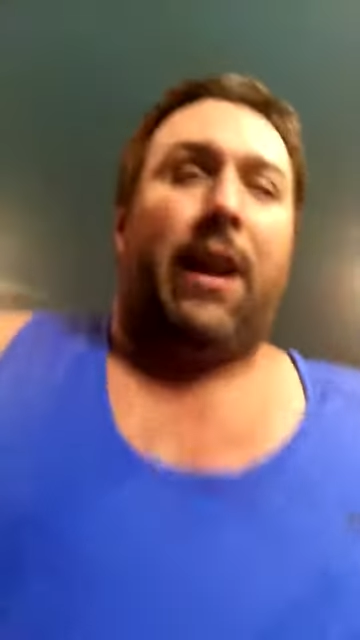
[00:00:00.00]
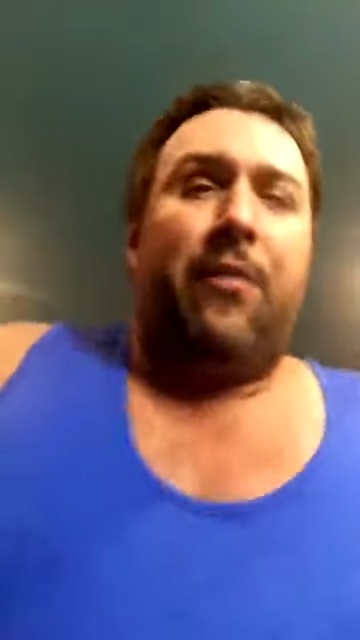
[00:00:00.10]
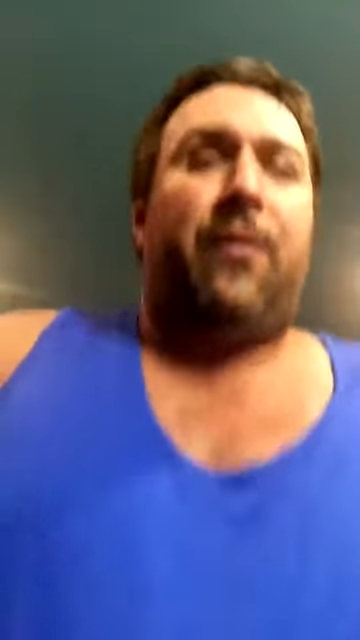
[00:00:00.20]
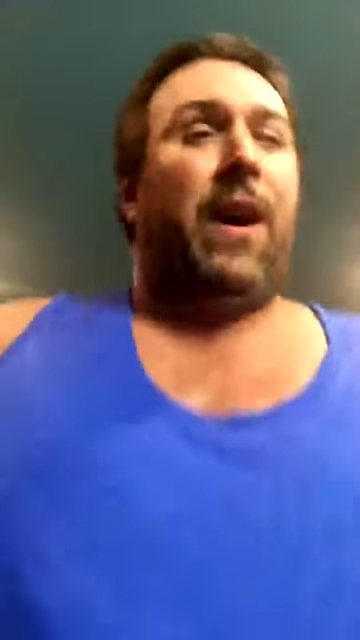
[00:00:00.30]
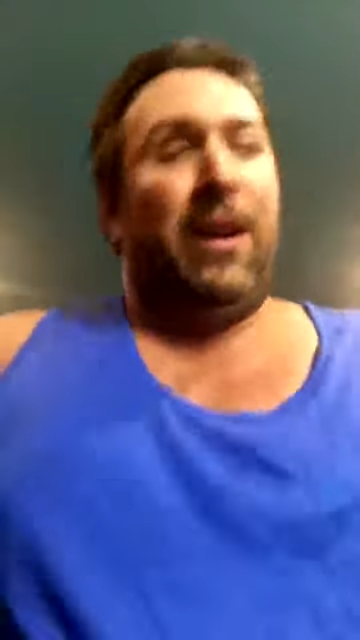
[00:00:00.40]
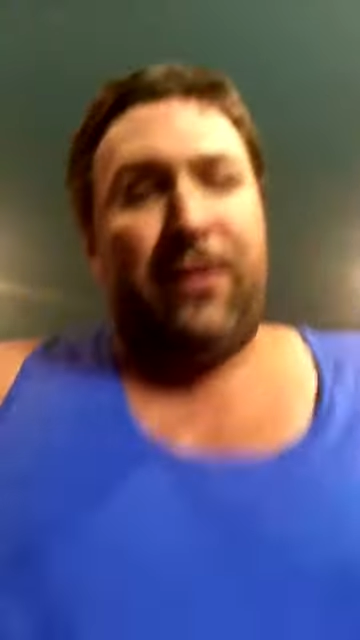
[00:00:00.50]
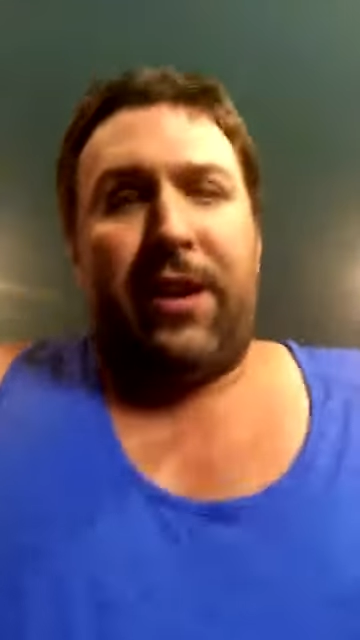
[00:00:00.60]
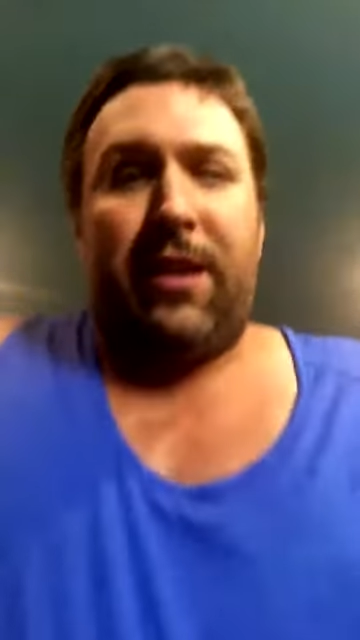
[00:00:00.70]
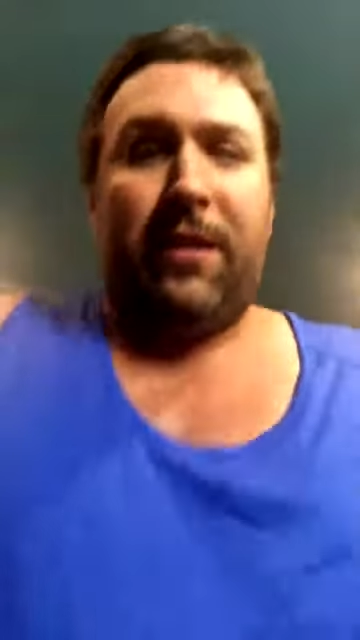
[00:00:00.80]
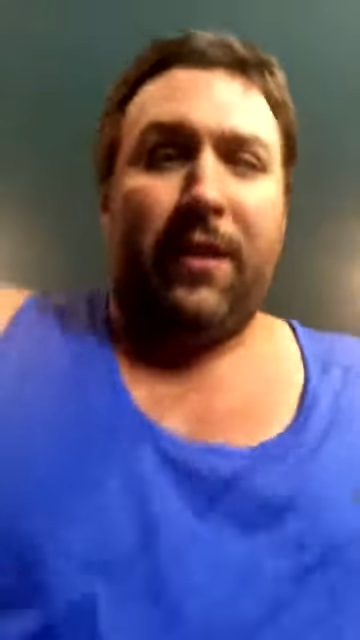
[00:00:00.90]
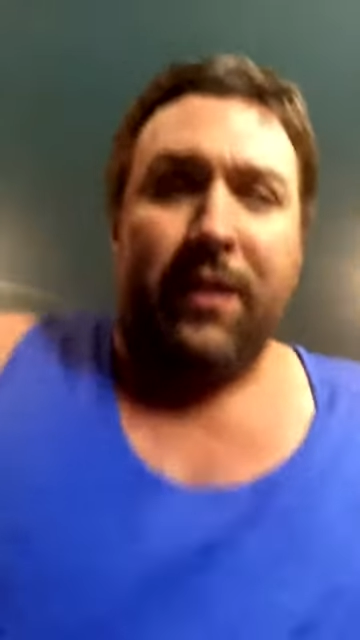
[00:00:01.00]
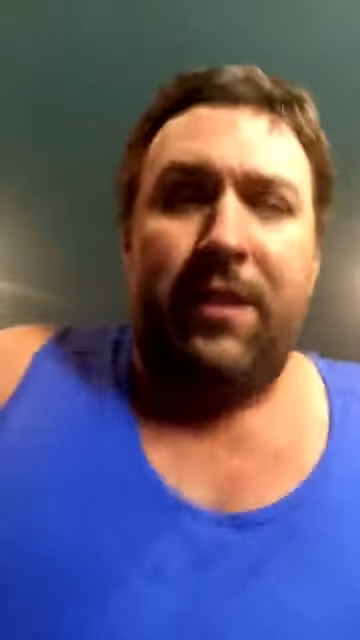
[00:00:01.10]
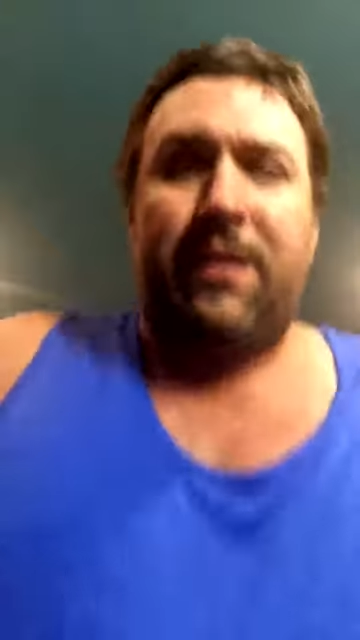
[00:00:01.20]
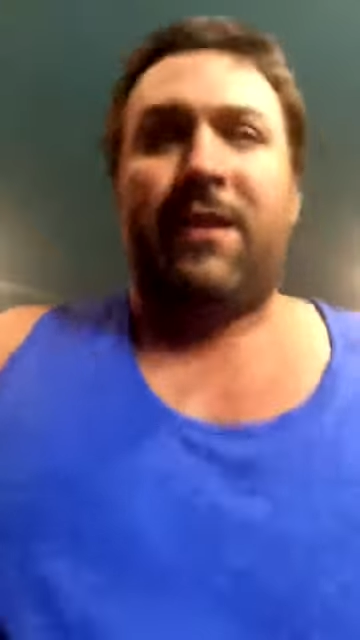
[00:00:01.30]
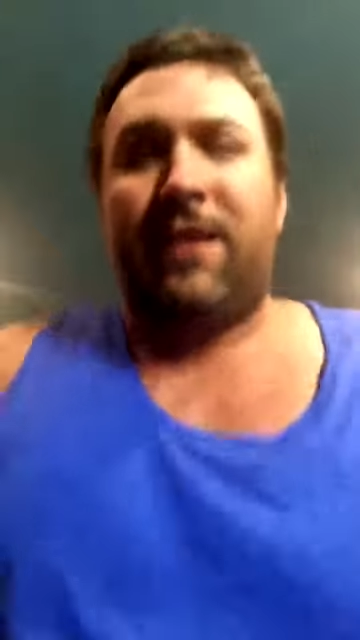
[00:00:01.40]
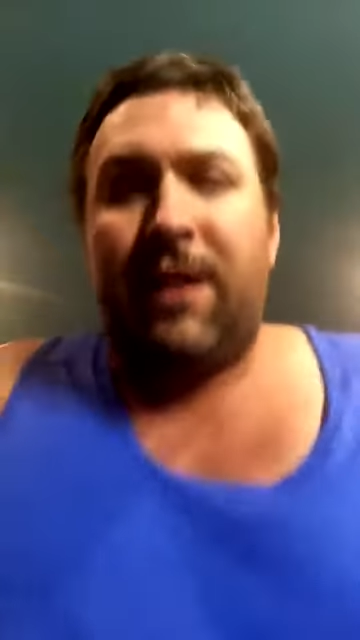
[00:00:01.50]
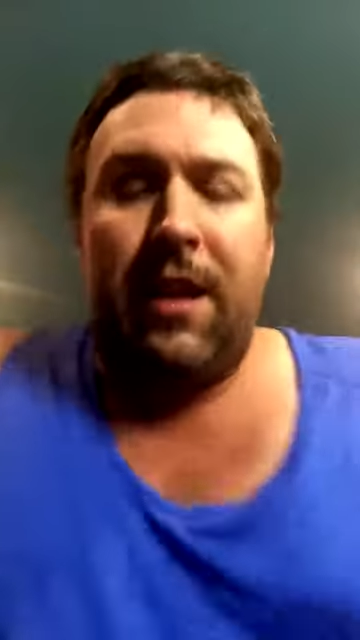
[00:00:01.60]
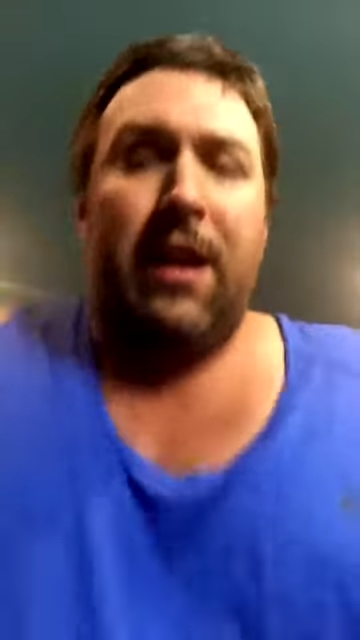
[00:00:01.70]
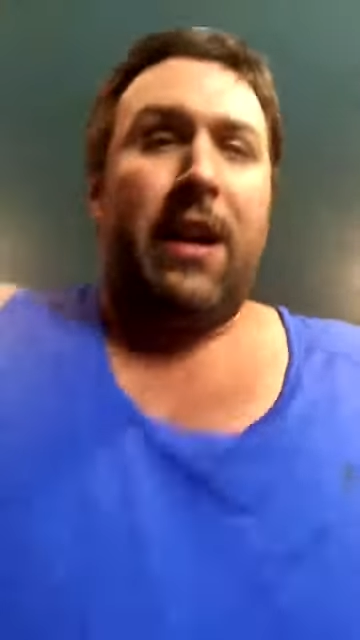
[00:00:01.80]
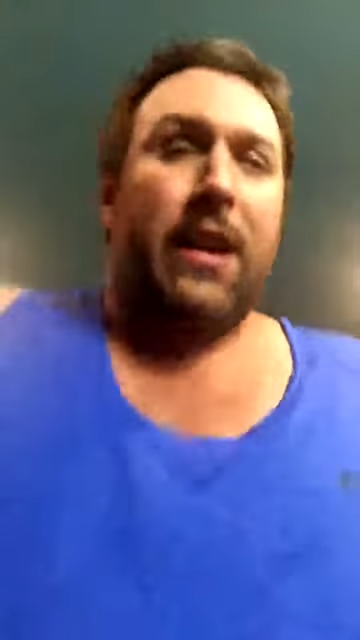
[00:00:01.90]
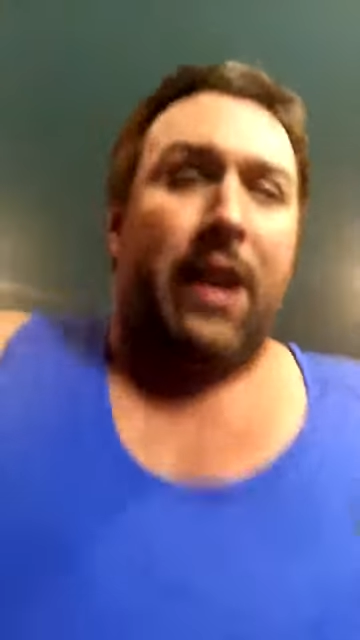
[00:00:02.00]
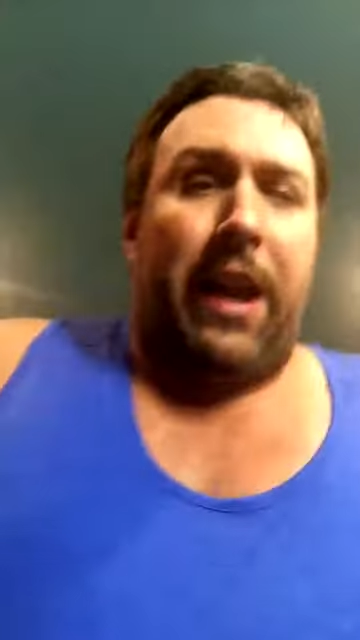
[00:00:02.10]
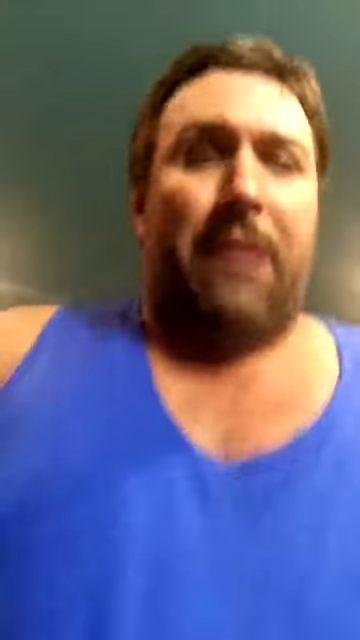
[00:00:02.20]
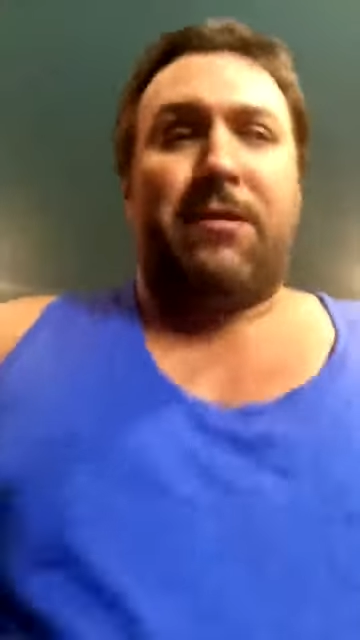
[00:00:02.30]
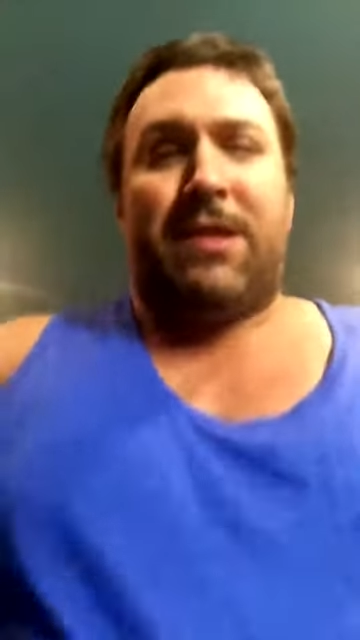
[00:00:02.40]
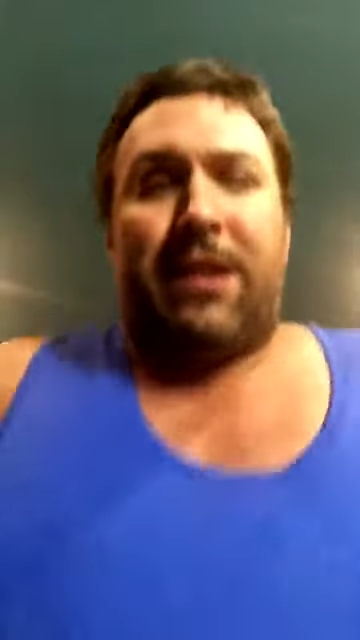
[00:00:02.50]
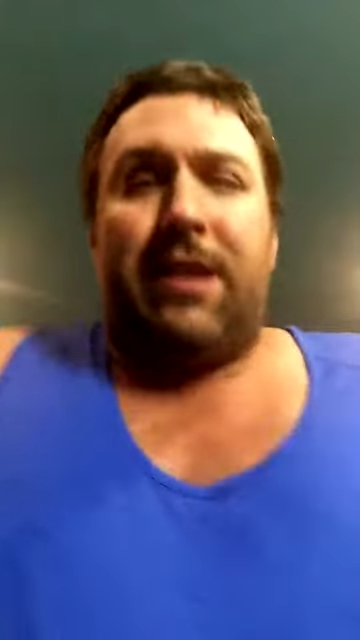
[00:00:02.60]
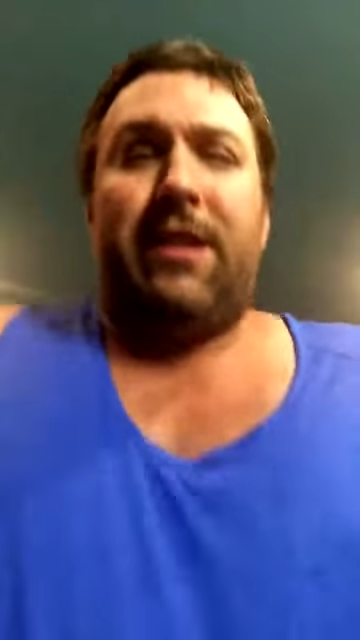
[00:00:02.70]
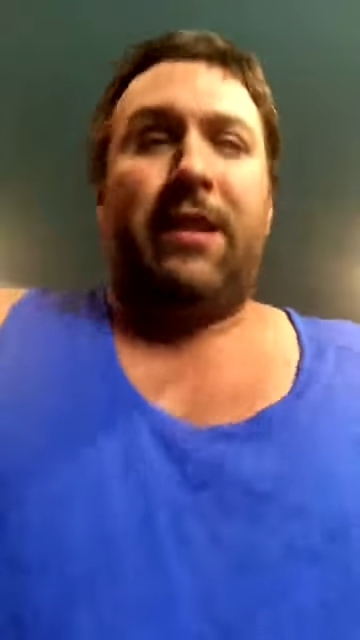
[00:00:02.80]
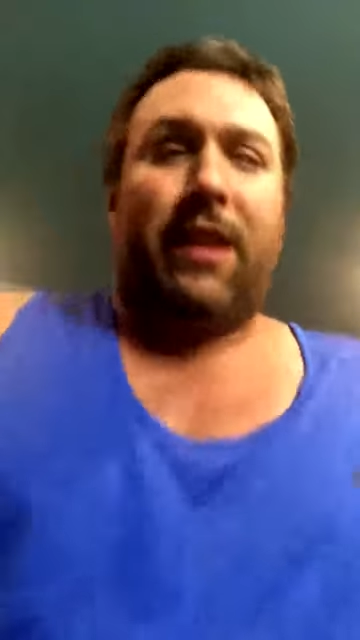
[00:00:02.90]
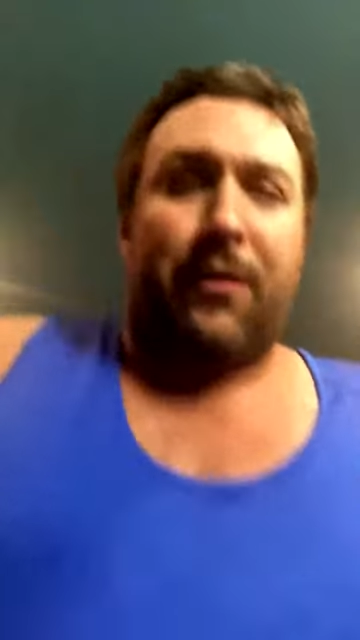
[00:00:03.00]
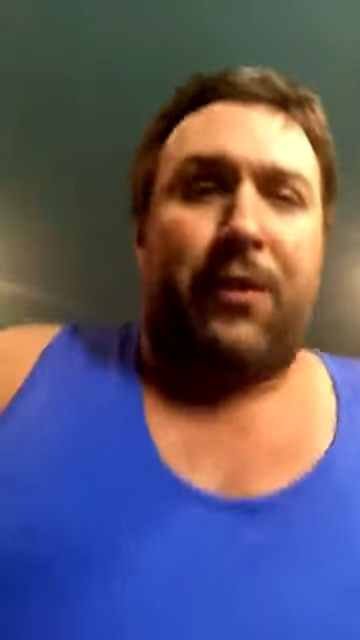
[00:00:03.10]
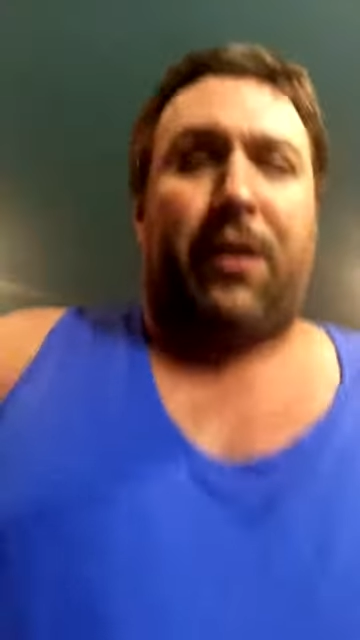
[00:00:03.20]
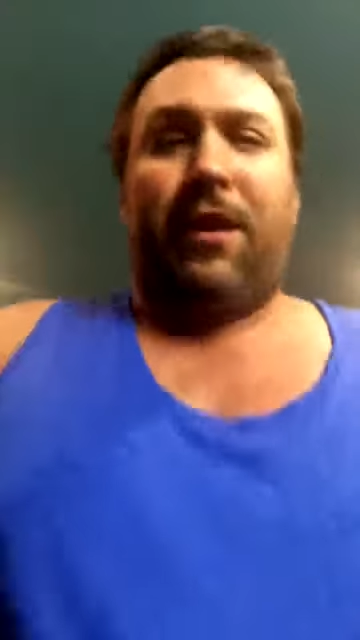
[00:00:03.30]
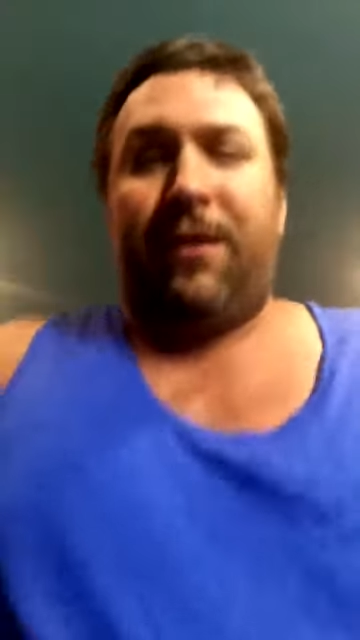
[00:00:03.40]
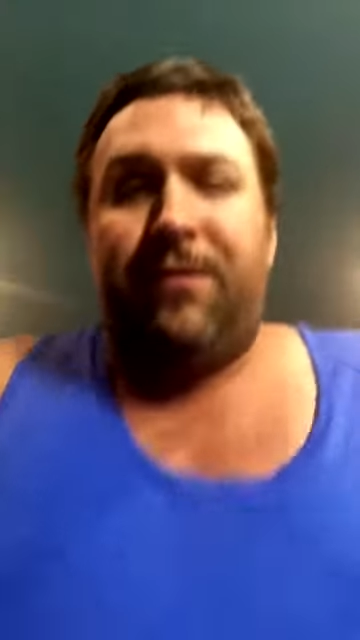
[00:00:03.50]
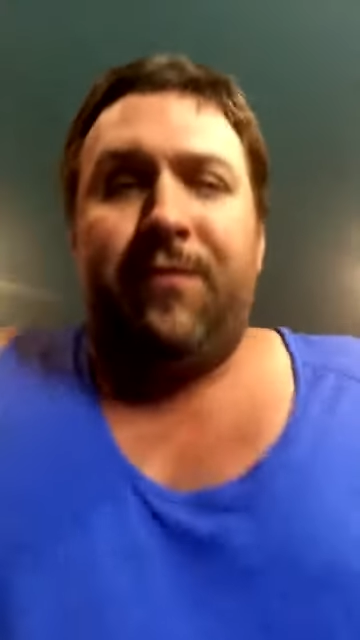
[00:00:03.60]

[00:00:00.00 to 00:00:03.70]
$5 Amazon gift card.